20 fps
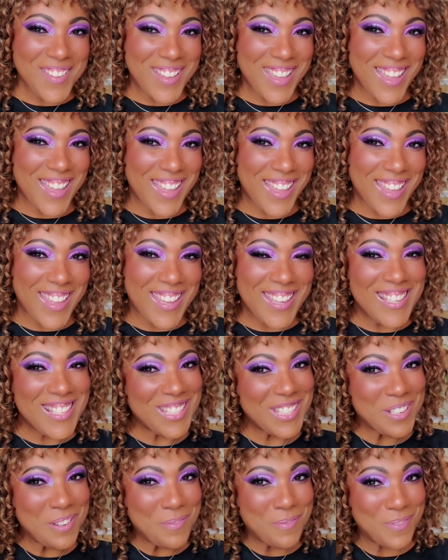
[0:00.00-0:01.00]
you
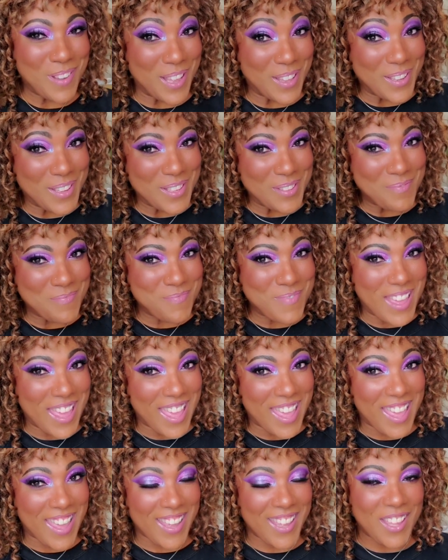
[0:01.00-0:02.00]
guys welcome
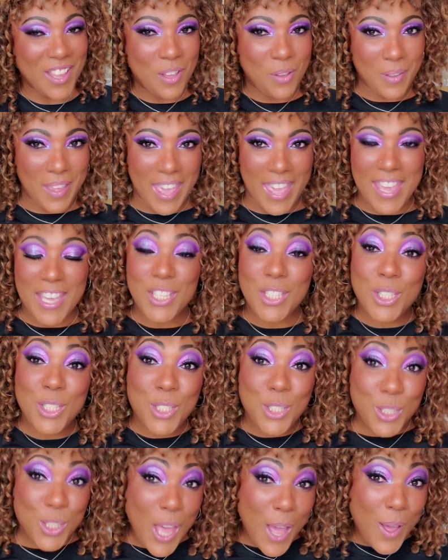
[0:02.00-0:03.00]
back okay
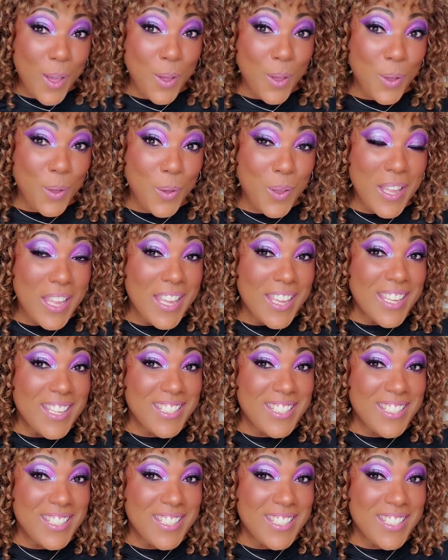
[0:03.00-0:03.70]
so